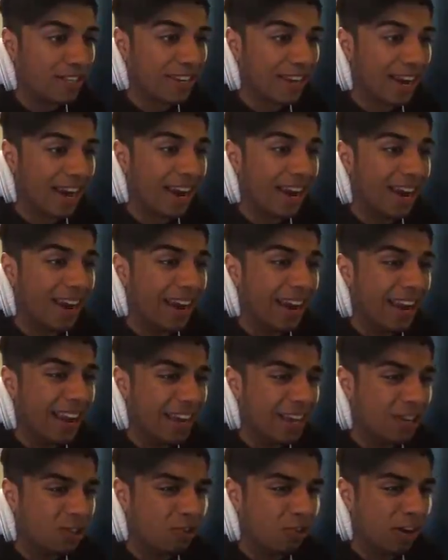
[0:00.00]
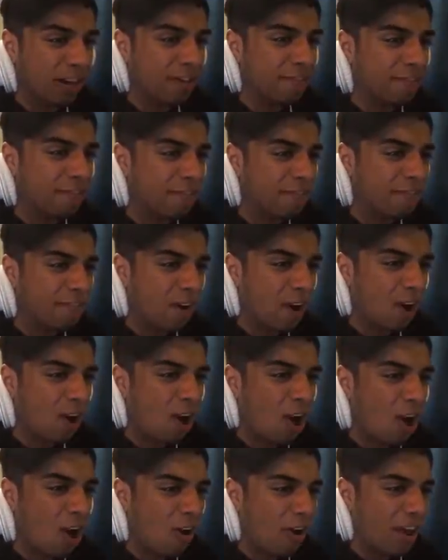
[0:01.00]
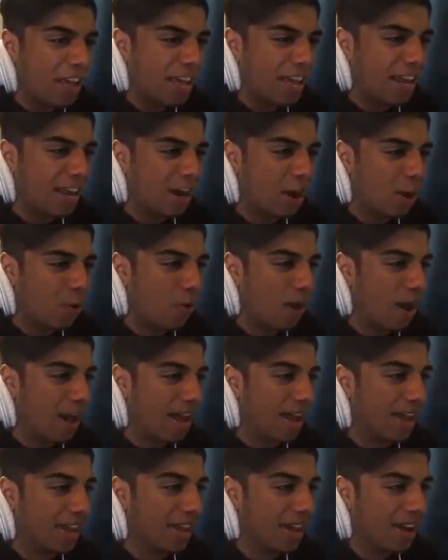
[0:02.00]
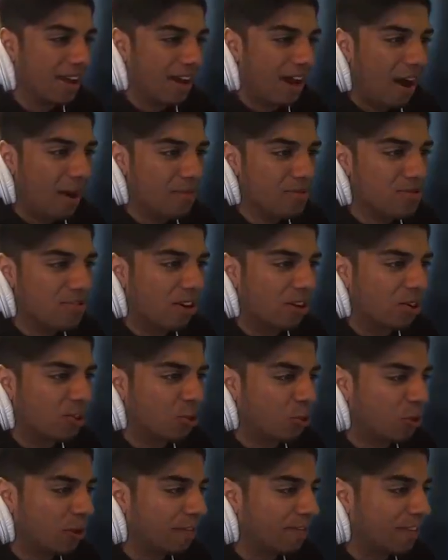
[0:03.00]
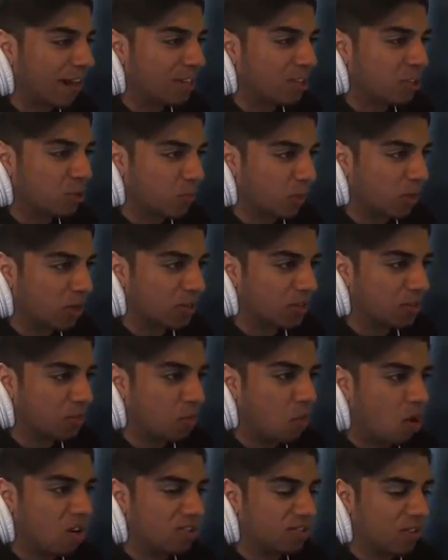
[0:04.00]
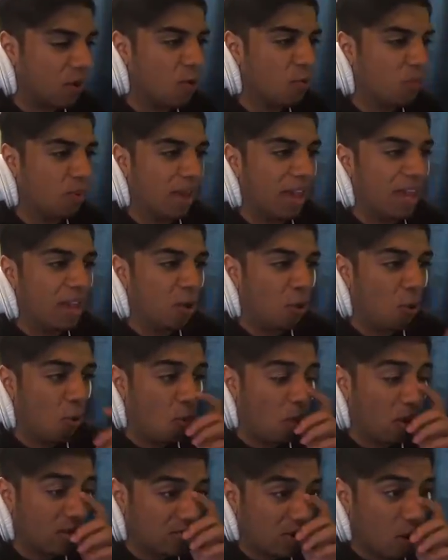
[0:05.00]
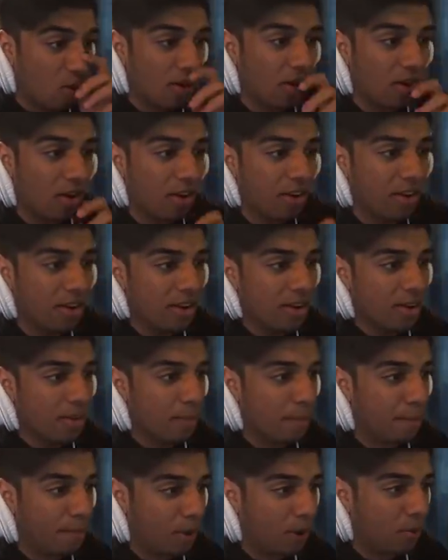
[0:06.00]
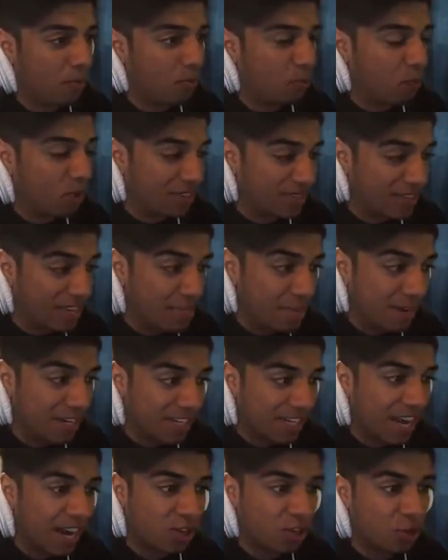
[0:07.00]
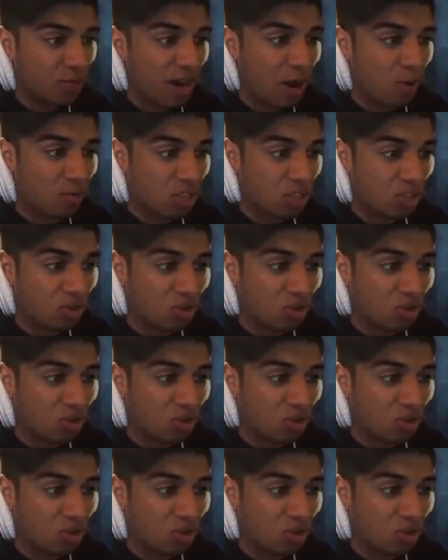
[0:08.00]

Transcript: is literally flying away. I'm not sure if that's just because the mod's OP or what's going on, but we're seeming to catch up now, which